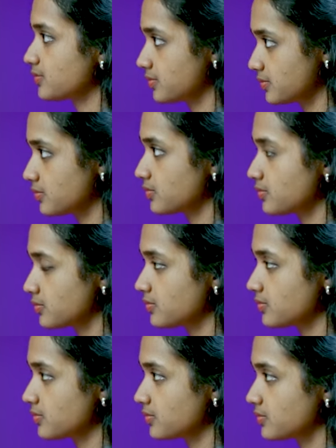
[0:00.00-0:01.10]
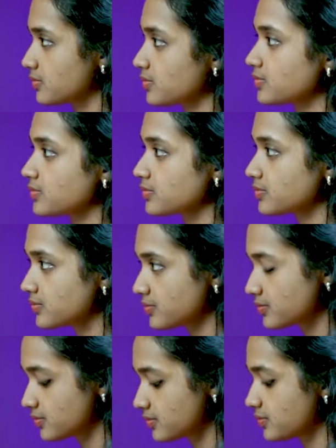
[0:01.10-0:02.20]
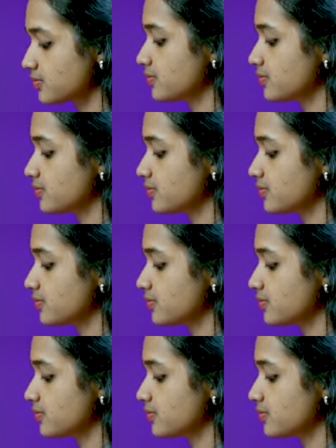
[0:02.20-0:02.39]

(silent)